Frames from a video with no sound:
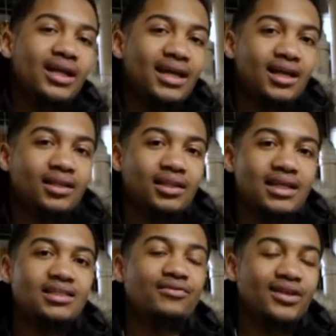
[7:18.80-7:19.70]
in a
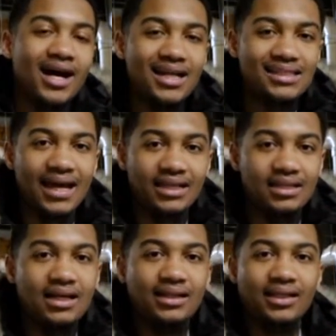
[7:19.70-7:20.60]
list of contacts
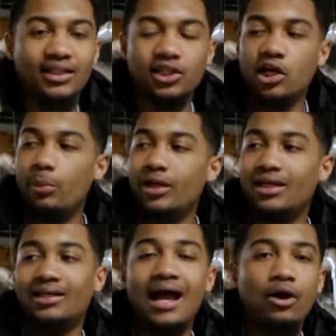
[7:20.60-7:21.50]
that the company
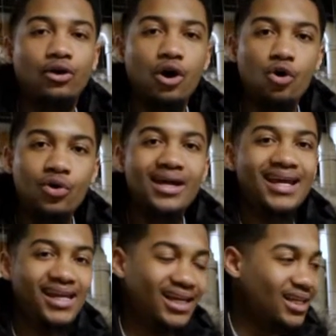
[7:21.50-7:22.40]
can now go
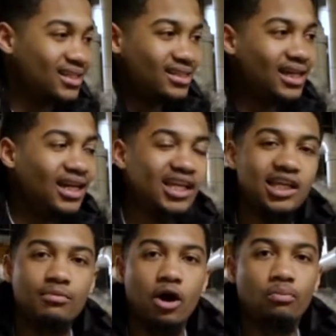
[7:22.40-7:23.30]
and they can send an
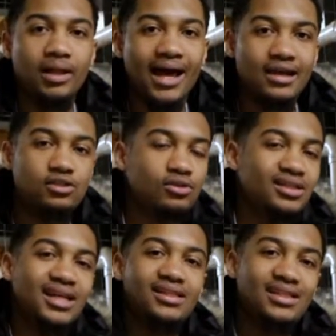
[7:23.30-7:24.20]
email blast or
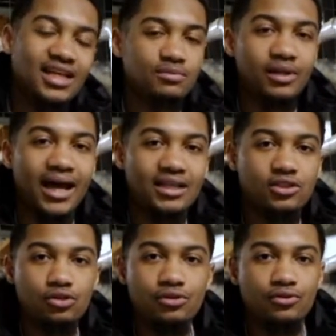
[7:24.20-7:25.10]
send a text blast
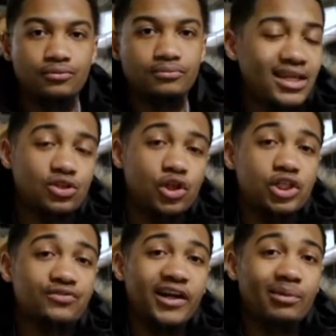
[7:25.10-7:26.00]
to you. And so
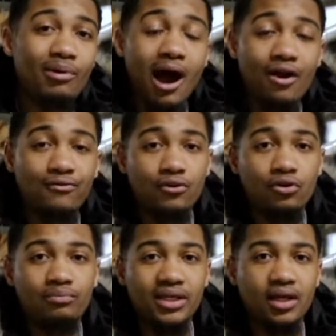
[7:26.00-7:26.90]
this is very powerful,
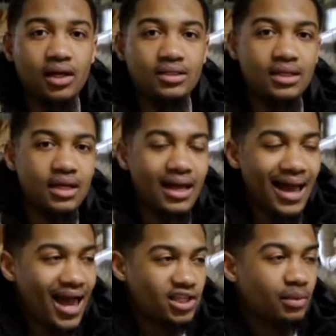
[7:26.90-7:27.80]
because
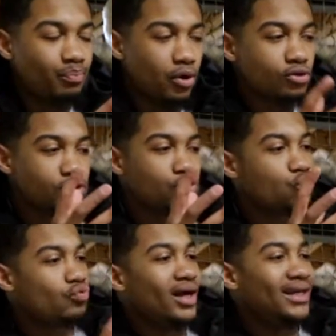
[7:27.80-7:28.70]
as opposed to
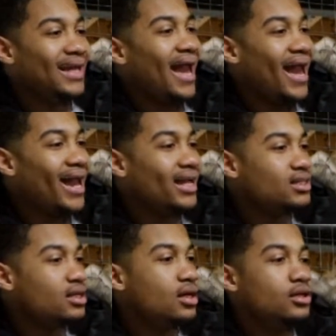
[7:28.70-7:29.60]
running
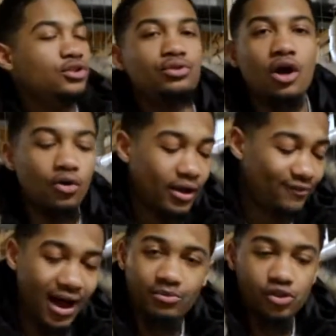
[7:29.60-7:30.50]
ads, if
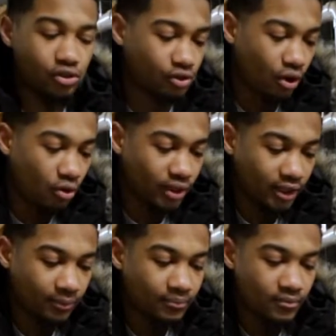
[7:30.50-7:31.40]
I'm just
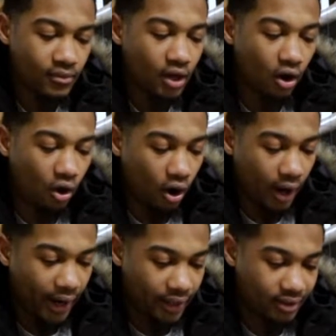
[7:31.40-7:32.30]
scrolling
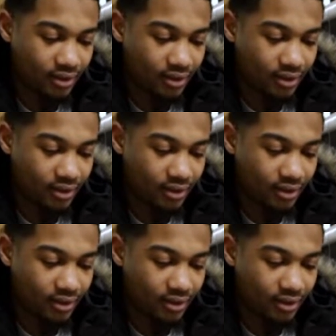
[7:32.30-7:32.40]
on